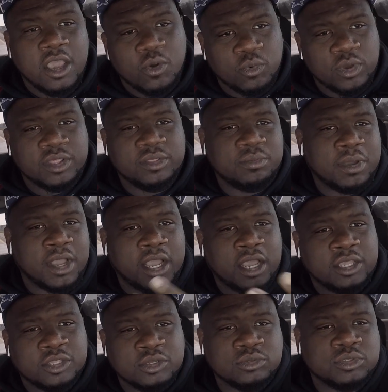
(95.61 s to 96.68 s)
with my
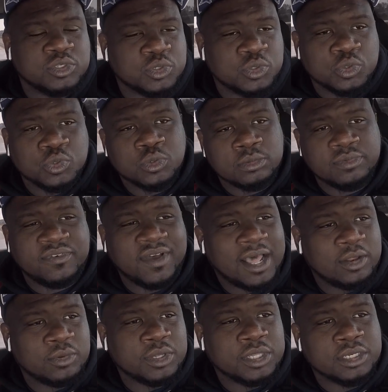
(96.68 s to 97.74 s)
YouTube
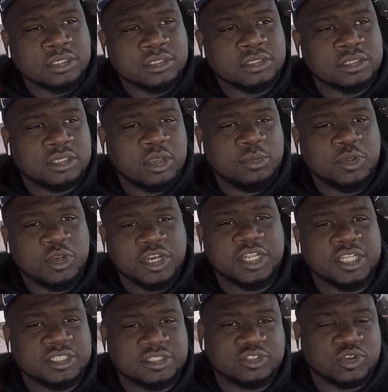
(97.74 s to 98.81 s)
following
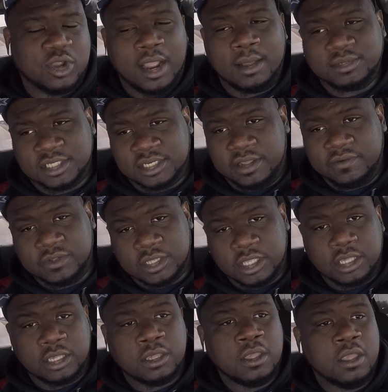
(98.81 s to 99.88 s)
community, subscribers, and
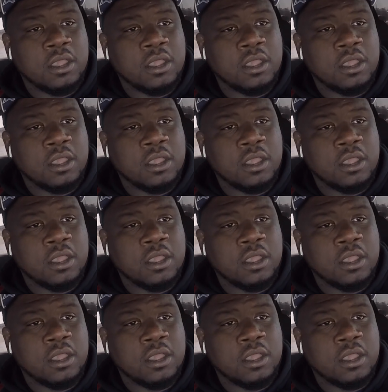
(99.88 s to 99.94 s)
everything.